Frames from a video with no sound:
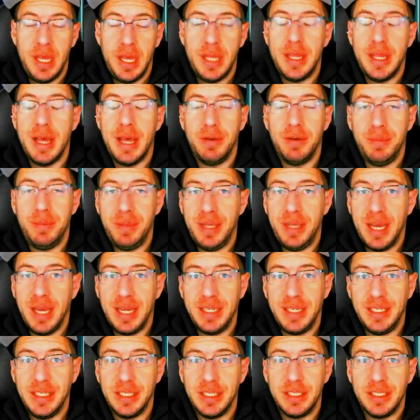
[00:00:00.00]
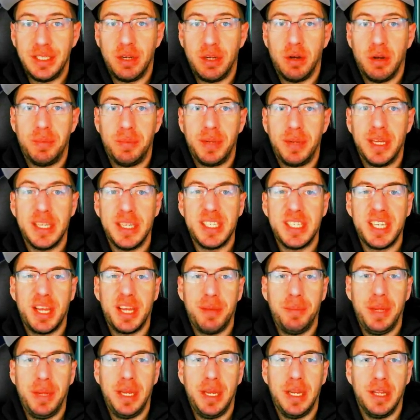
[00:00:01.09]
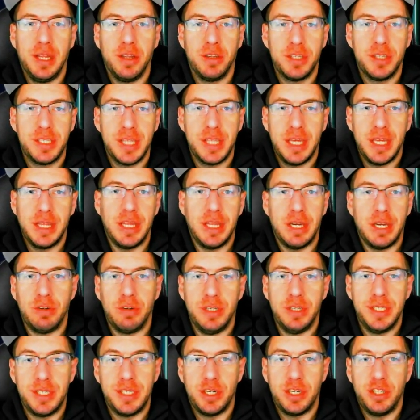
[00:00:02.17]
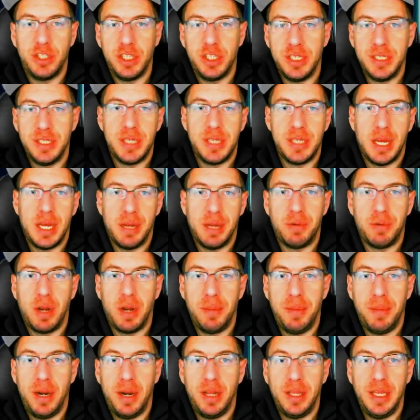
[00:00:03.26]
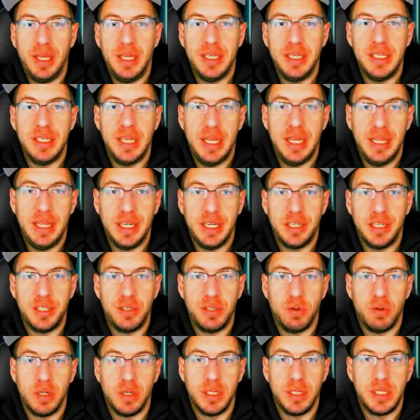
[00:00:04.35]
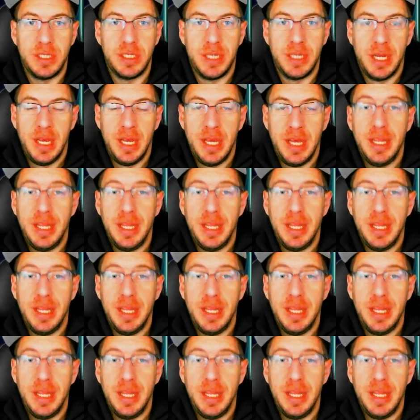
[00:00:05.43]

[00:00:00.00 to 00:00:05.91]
that would be ideal to go up against them, and it looks like their research is primarily in their swords.